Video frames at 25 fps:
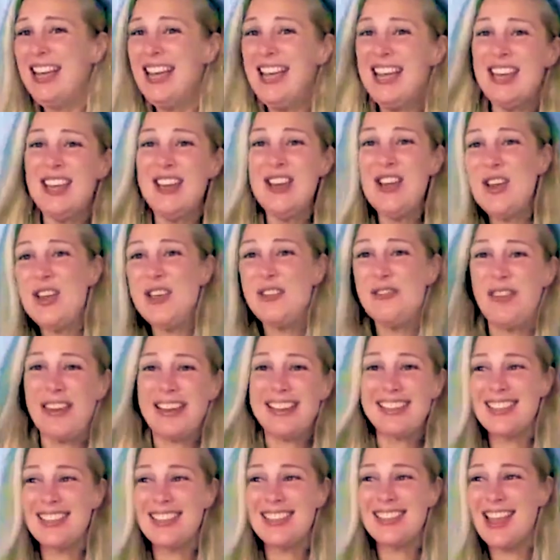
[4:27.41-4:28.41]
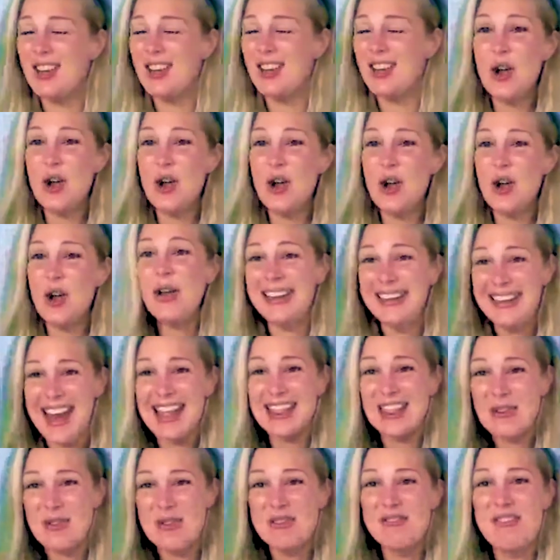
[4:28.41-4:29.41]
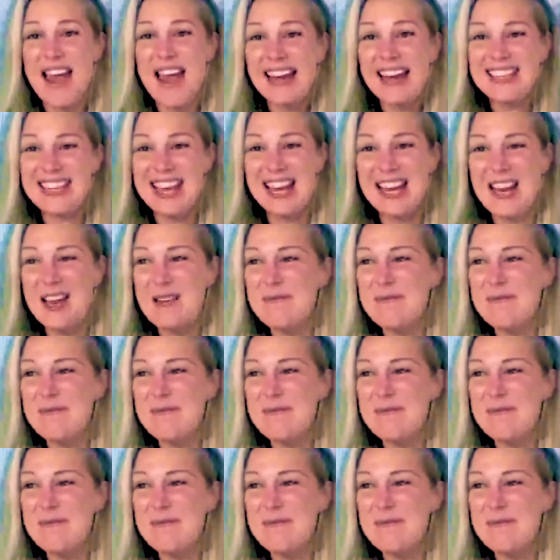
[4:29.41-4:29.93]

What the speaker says: you're excited, you're going to get there eventually,